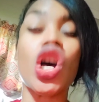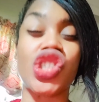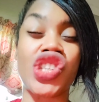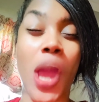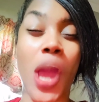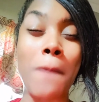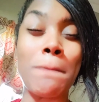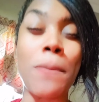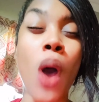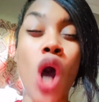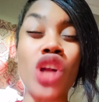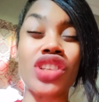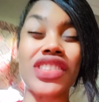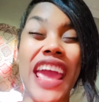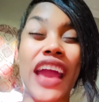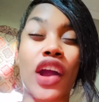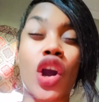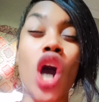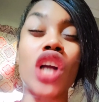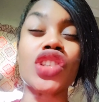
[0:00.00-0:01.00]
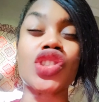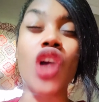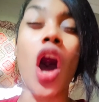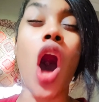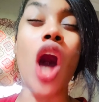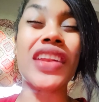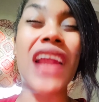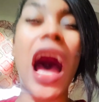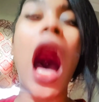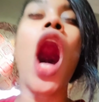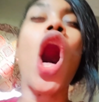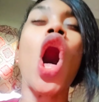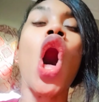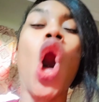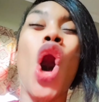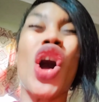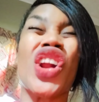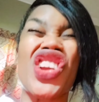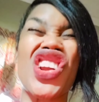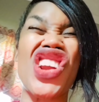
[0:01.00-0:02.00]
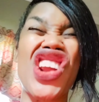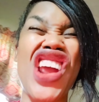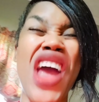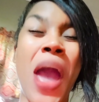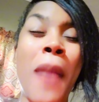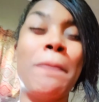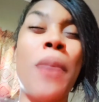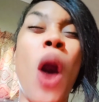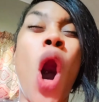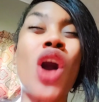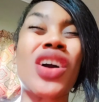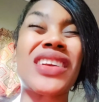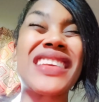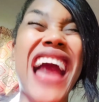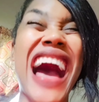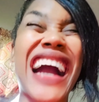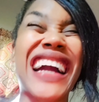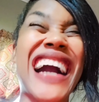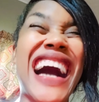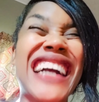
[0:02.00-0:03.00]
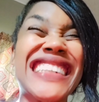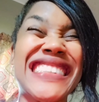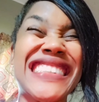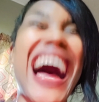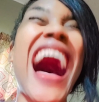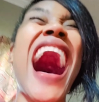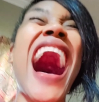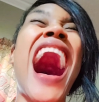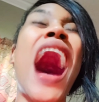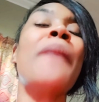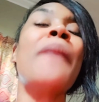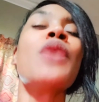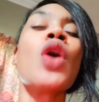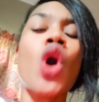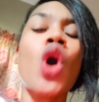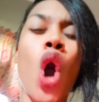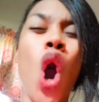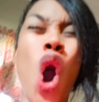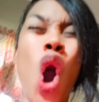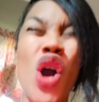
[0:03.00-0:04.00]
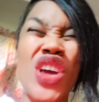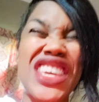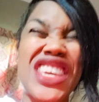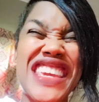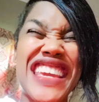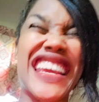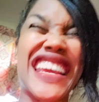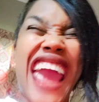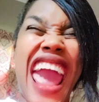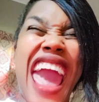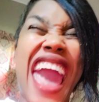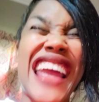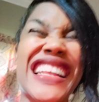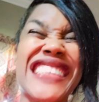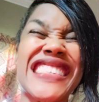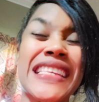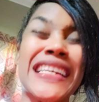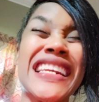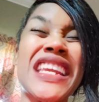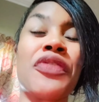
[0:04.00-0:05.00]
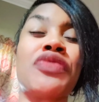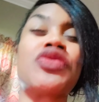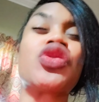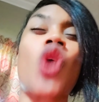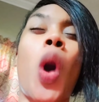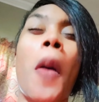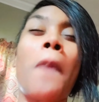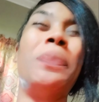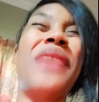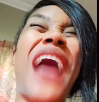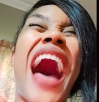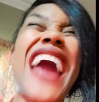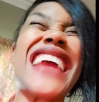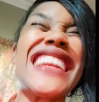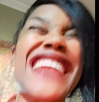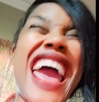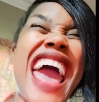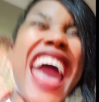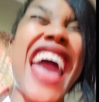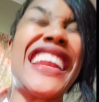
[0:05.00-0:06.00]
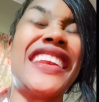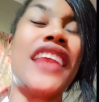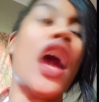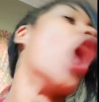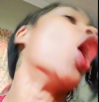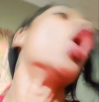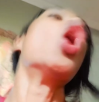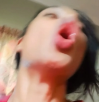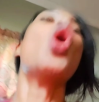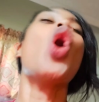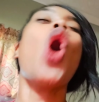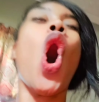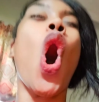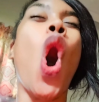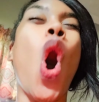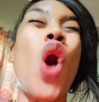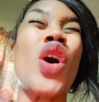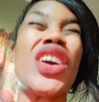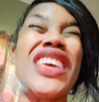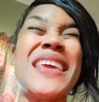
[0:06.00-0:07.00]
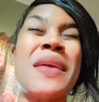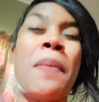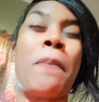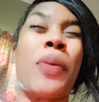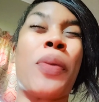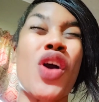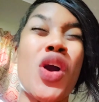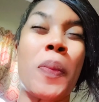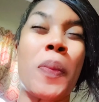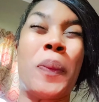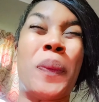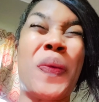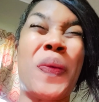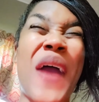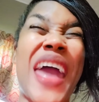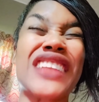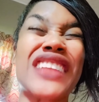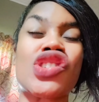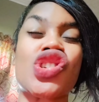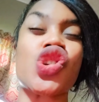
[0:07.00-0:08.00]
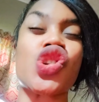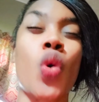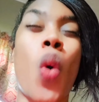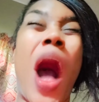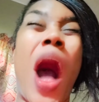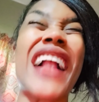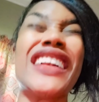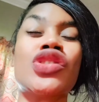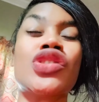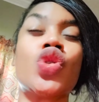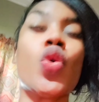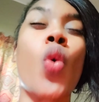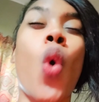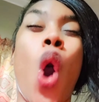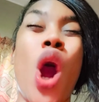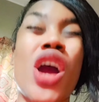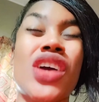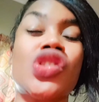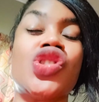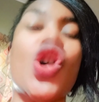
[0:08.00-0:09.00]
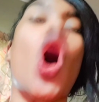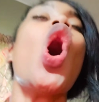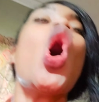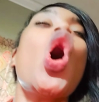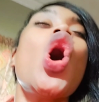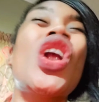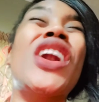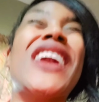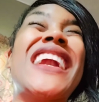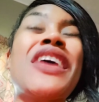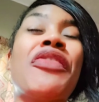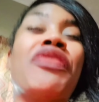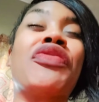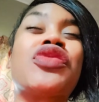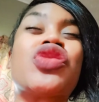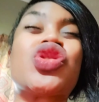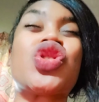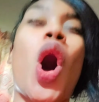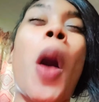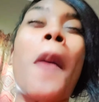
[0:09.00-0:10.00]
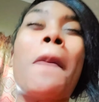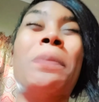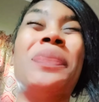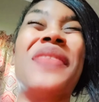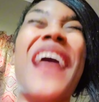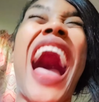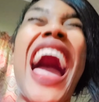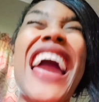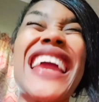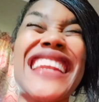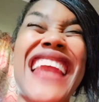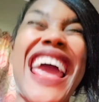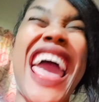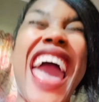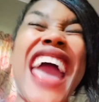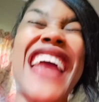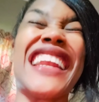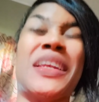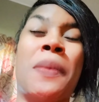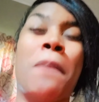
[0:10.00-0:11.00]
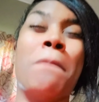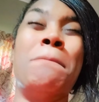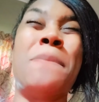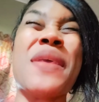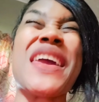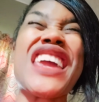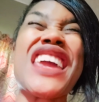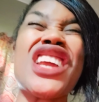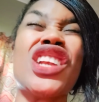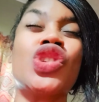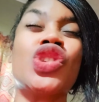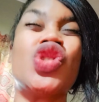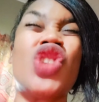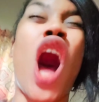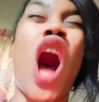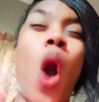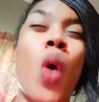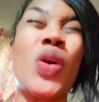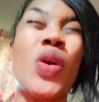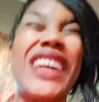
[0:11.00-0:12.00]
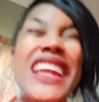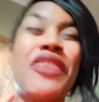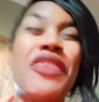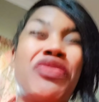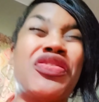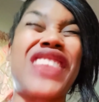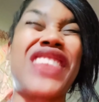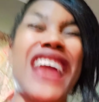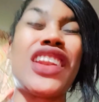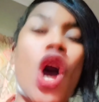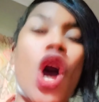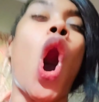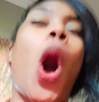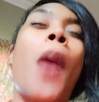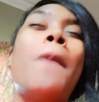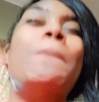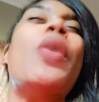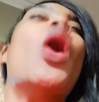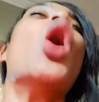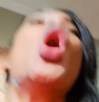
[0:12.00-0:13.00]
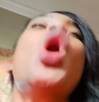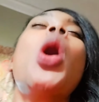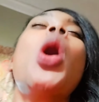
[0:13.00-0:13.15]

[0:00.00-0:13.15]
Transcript: Jebonde Kotona, Rebok Nakata, O oh, ye gates, lift up thine head. O oh, ye perpetual doors, lift up thine head. Be thou lifted up.